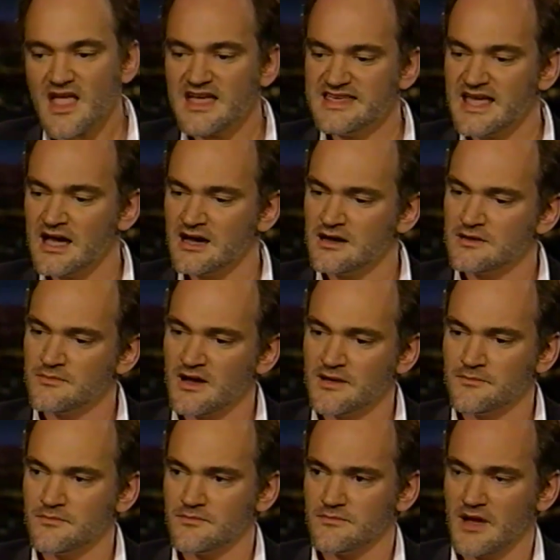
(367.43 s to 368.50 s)
Yeah,
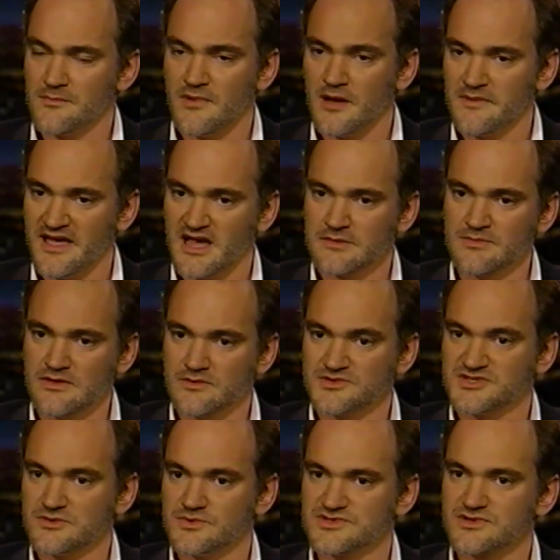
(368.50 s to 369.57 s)
my mom had me when
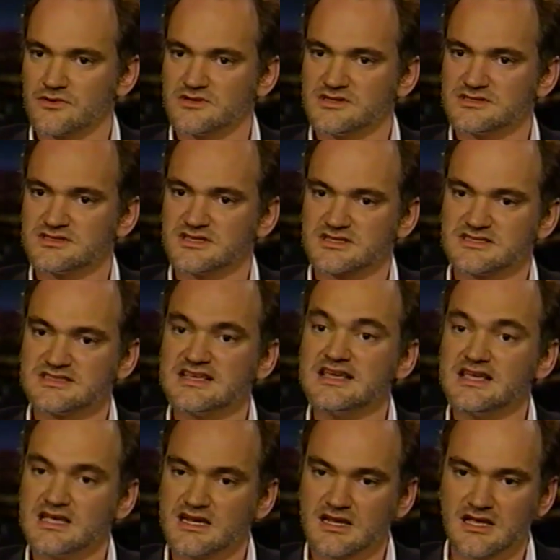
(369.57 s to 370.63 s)
she was only
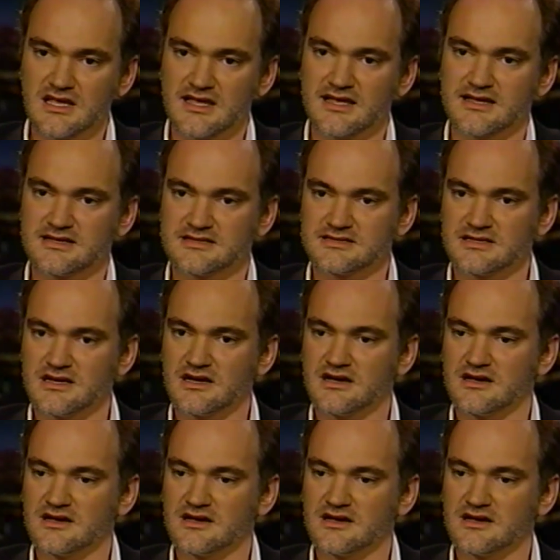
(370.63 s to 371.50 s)
16, and